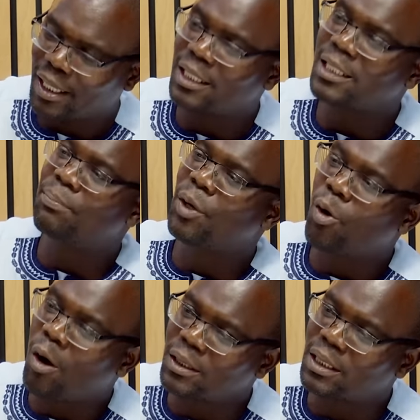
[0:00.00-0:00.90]
it is
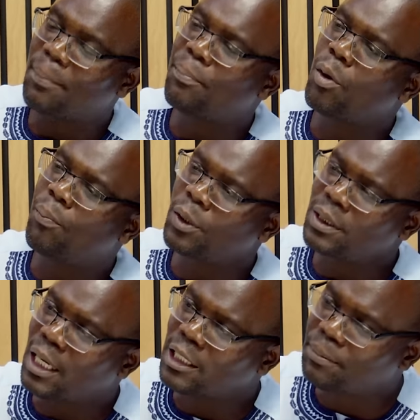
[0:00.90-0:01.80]
because the
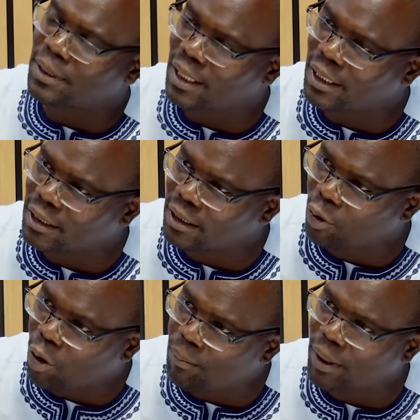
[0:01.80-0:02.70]
proportional representation
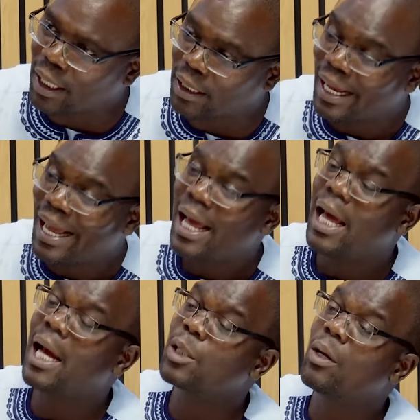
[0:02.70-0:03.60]
component
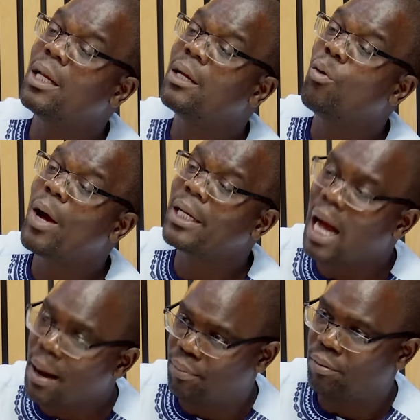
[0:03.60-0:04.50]
actually went
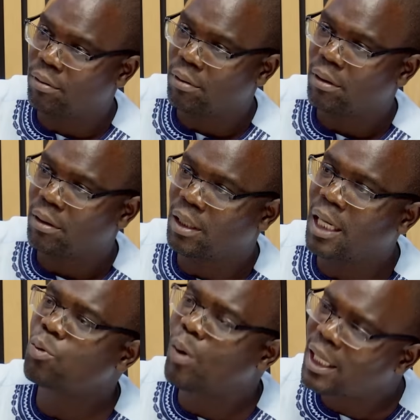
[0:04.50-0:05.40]
up.
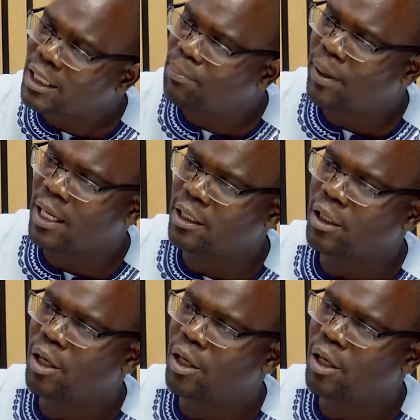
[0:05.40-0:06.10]
That's what explains.